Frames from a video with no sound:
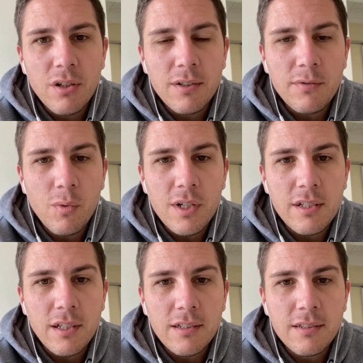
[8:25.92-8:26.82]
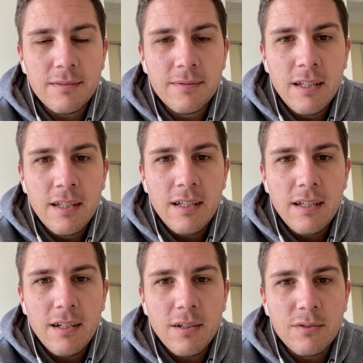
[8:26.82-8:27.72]
If you're watching
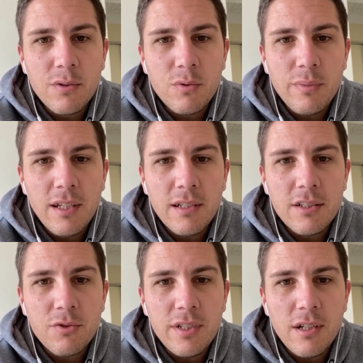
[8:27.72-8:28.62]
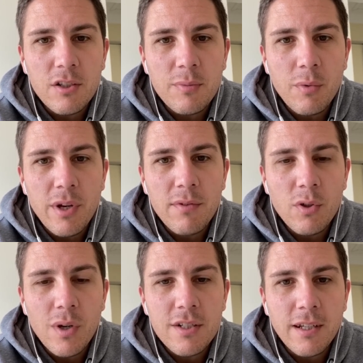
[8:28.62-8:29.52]
on social media, just reach out to me wherever
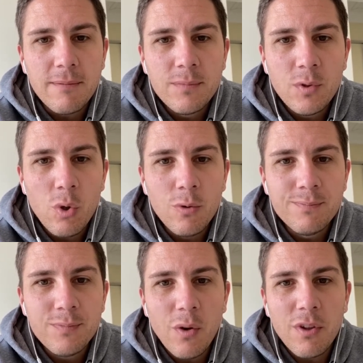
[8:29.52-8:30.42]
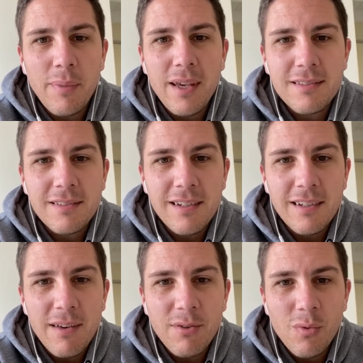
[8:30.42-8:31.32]
you're watching. Cool. All the best, and
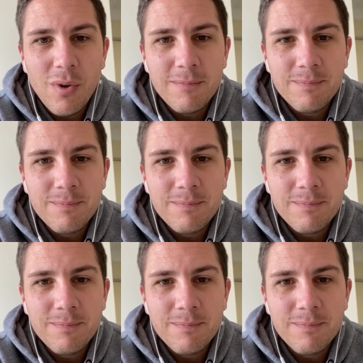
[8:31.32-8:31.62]
have a good one.